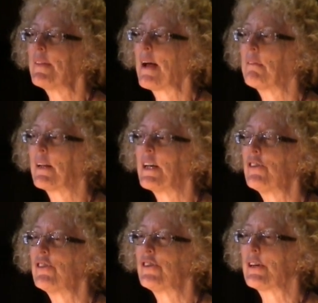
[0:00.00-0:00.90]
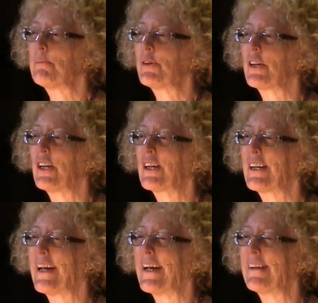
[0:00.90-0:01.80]
that relationship should look
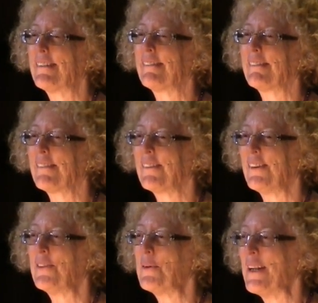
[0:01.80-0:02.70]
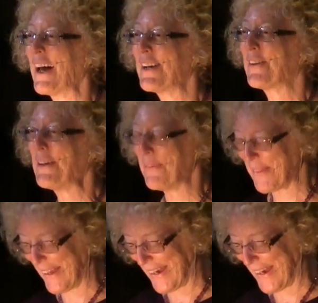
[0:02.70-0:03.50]
like. Do we not agree with